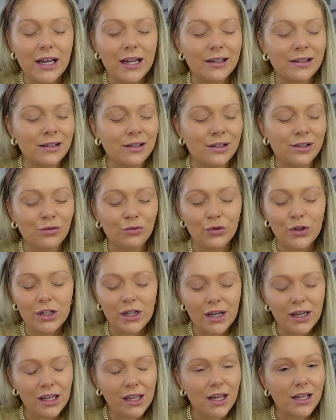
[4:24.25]
It's
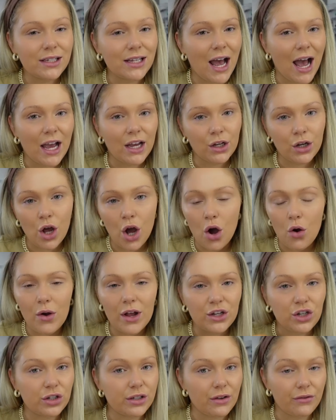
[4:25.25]
ridiculous. I know,
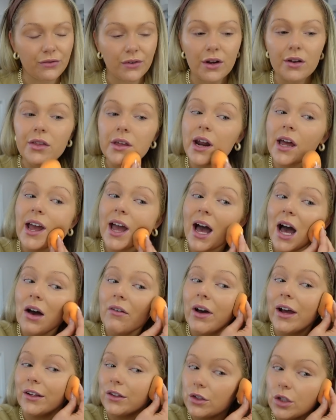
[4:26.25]
it's just a fear that I have.
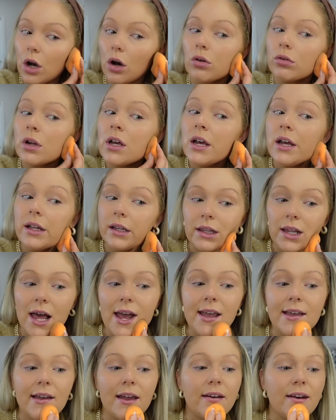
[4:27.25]
I don't
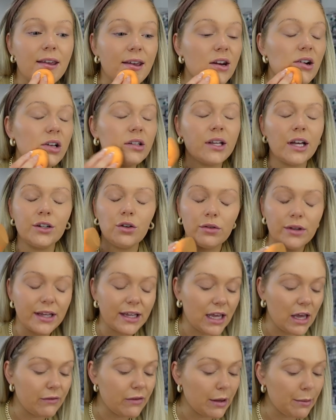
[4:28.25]
like needles. I don't
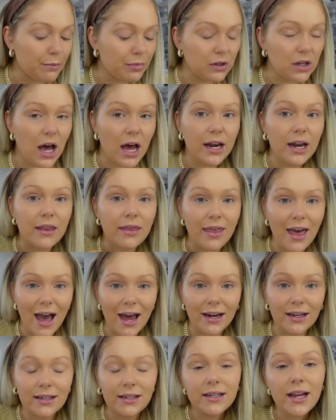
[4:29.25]
like giving blood.
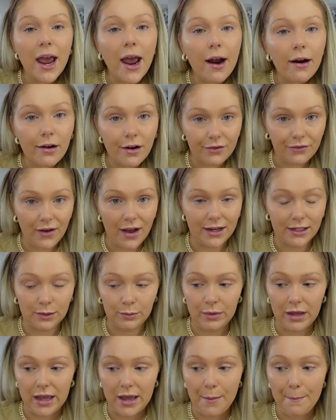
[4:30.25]
That terrifies
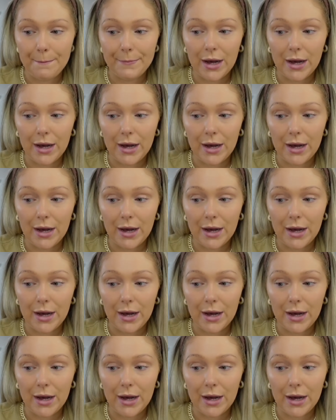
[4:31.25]
me.